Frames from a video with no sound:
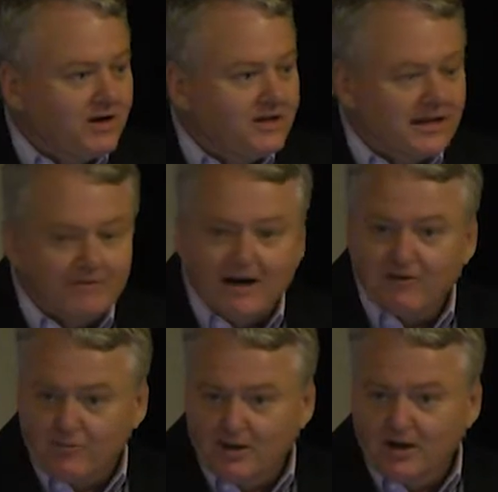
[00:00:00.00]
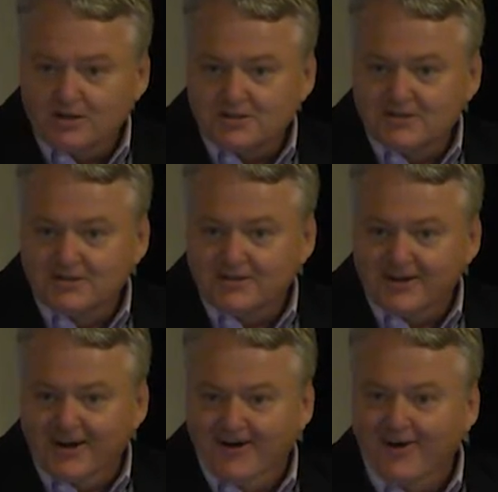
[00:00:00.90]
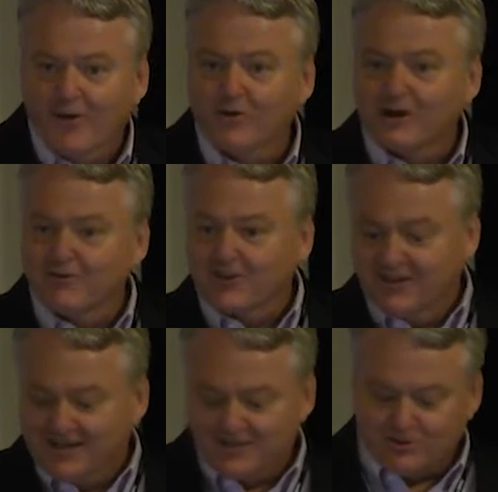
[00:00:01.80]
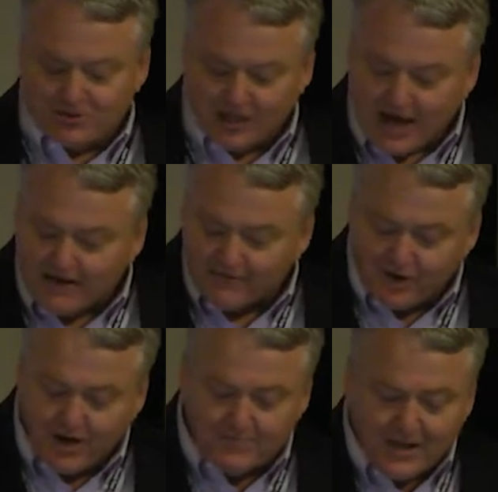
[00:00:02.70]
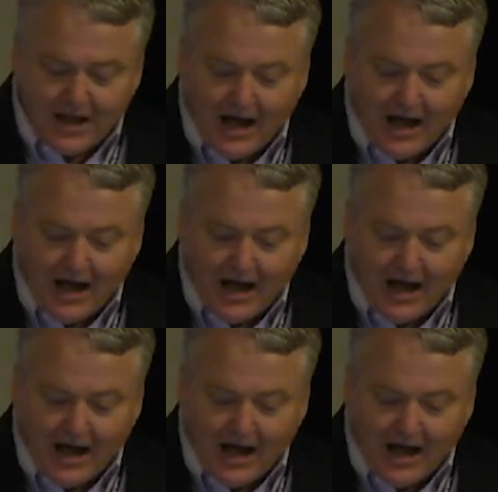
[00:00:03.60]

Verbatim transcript: You got 500 bucks, you know, or whatever the thing is. So it's a lot of fun.